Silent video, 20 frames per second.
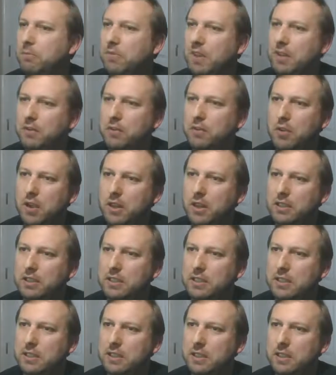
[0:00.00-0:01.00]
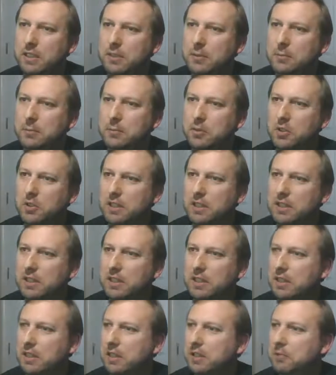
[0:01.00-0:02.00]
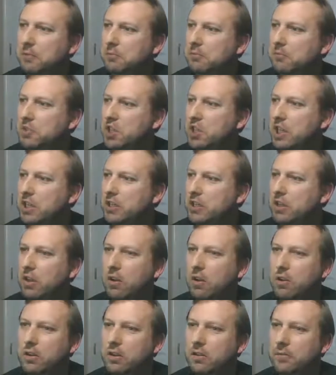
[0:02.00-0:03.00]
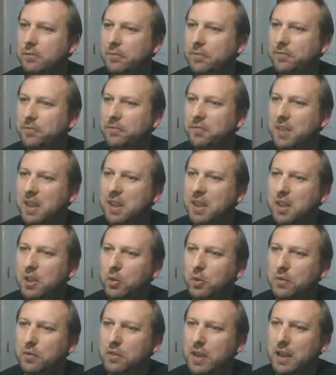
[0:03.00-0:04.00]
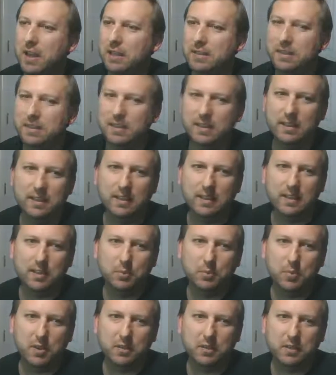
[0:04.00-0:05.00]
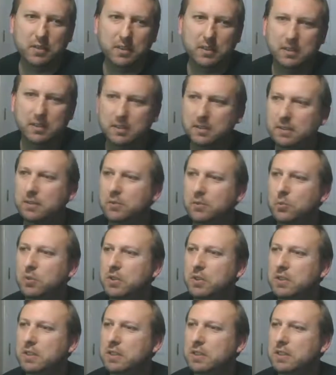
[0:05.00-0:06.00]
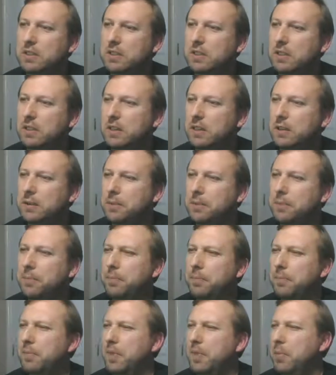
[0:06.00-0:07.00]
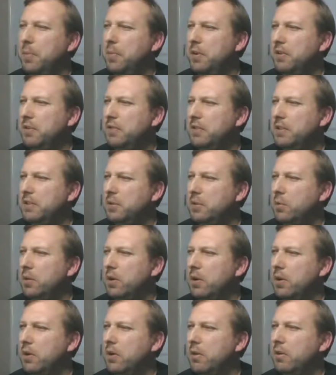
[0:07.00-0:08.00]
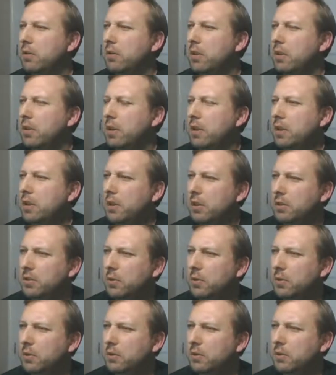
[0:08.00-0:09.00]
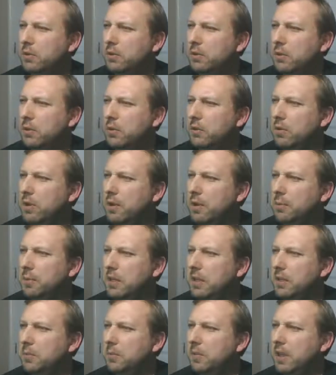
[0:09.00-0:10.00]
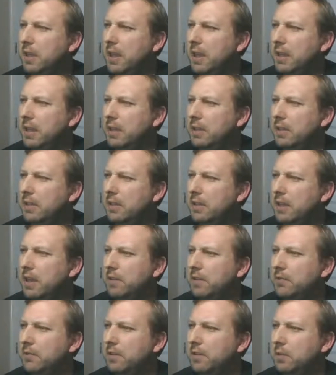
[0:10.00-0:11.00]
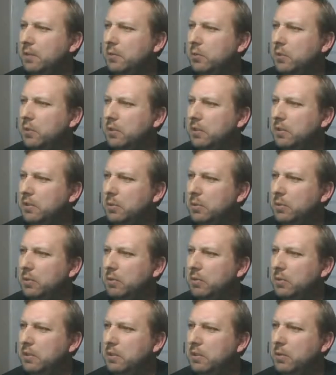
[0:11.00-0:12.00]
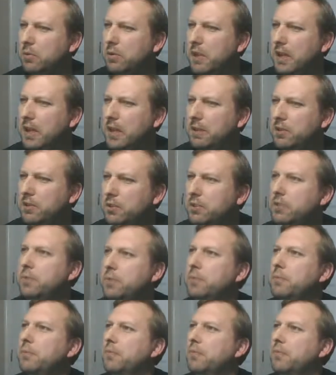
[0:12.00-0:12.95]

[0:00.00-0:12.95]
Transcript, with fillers: if you actually um, look at the change log, we've got a bug fix, which is um, a bug fix where Total, Total Upkeep had a conflict with W3 Total Cache